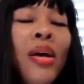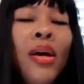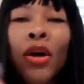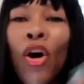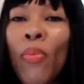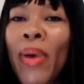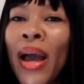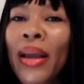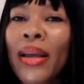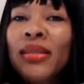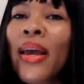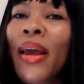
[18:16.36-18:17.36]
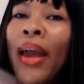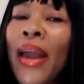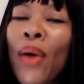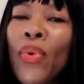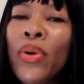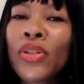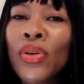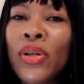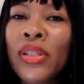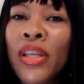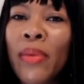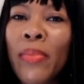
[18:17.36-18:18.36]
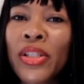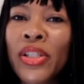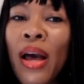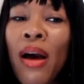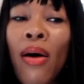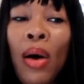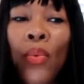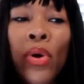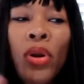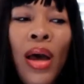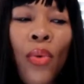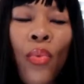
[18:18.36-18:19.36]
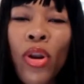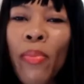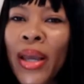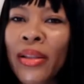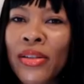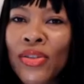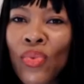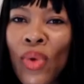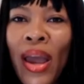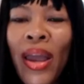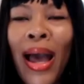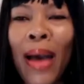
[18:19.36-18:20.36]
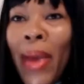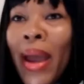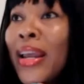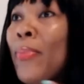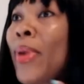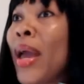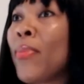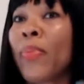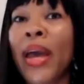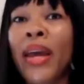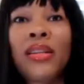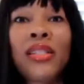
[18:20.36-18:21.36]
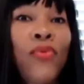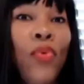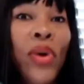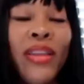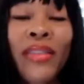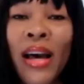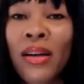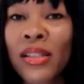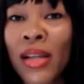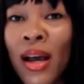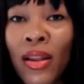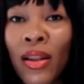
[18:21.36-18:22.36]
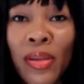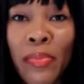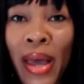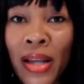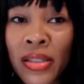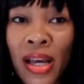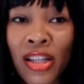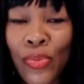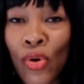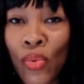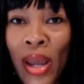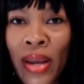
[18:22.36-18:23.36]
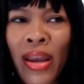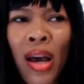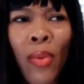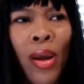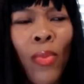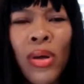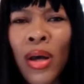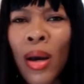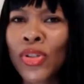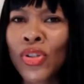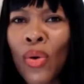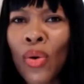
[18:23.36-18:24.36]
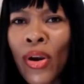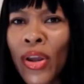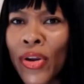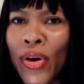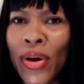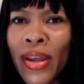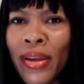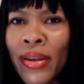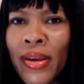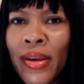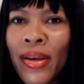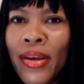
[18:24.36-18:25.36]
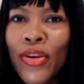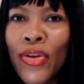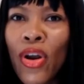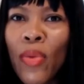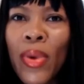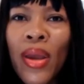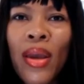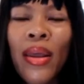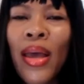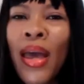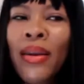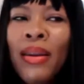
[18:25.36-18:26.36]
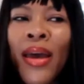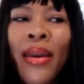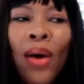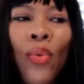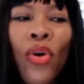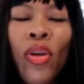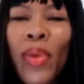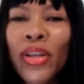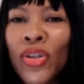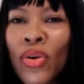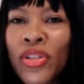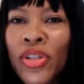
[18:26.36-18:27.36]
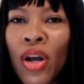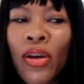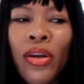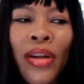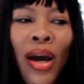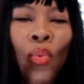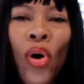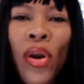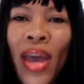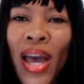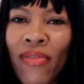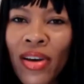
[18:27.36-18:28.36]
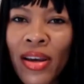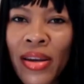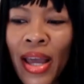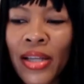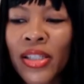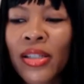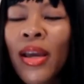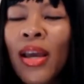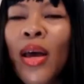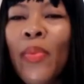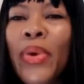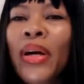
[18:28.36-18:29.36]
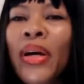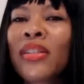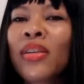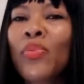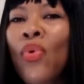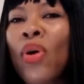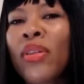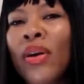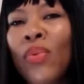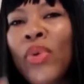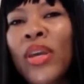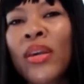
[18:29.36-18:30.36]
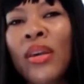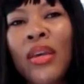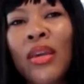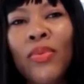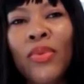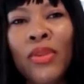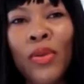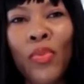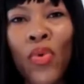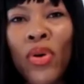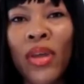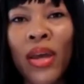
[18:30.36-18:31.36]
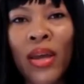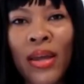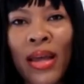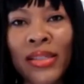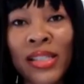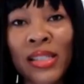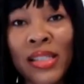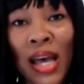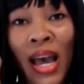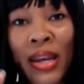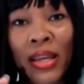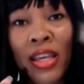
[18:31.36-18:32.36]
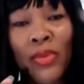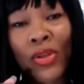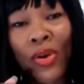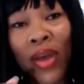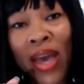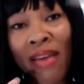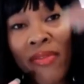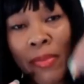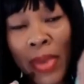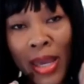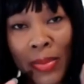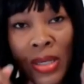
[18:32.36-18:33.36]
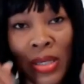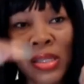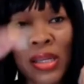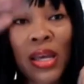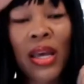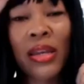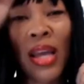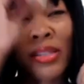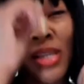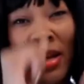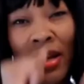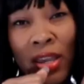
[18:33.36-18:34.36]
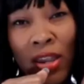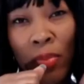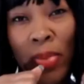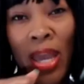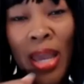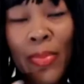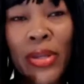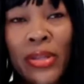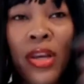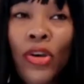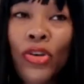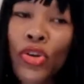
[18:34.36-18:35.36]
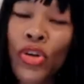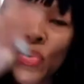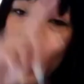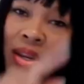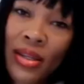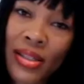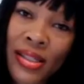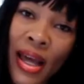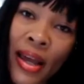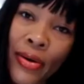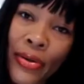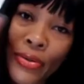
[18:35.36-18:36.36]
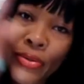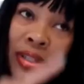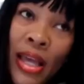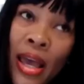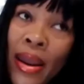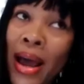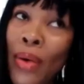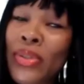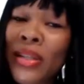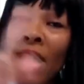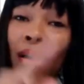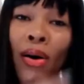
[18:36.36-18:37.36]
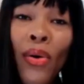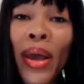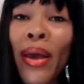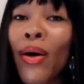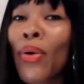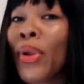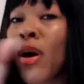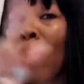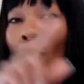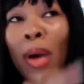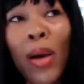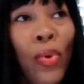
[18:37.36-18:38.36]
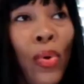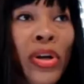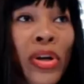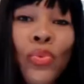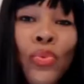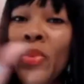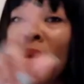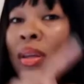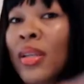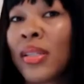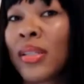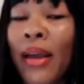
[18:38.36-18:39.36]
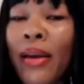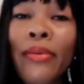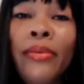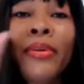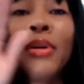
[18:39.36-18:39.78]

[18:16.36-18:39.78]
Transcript: go back and say, hey, I want to start seeing my child. I want to, I want to make this right. I might not be able to pay this forty thousand dollars in back child support right now, but I'm, I'm gonna start working on it. Yeah. You know what I mean? And and I want to make sure that y'all are good. I want to have a connection because the more that we keep, the more that society keeps on having babies, not taking care of babies, you're creating cycles. And I was mm-hmm. like, oh, hell no, my boys won't be in this cycle.